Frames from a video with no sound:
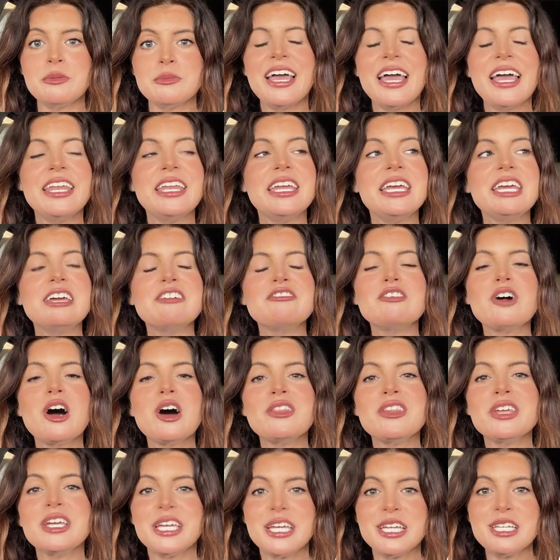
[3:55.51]
and if on
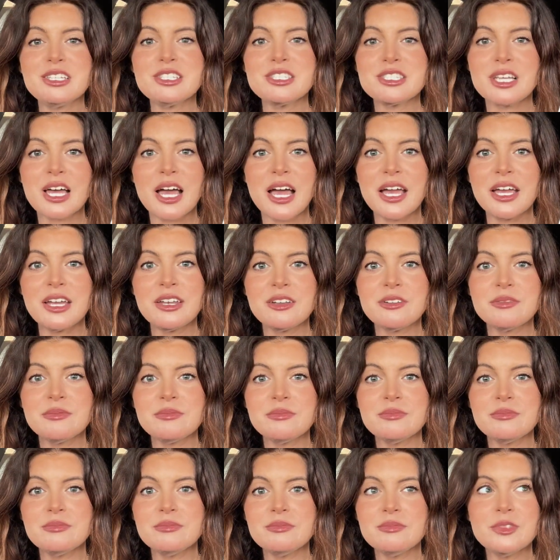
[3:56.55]
the inside
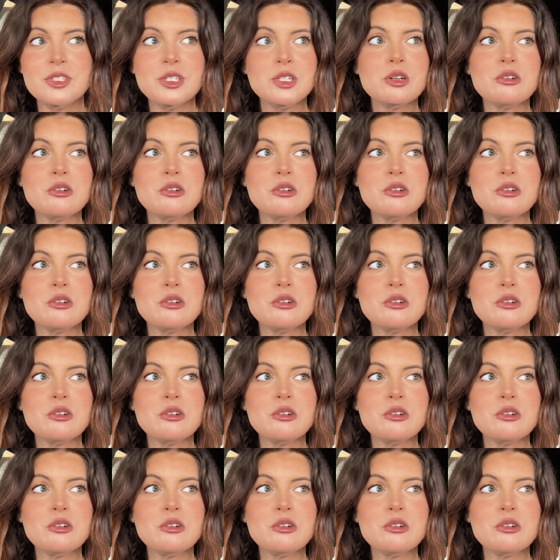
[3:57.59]
you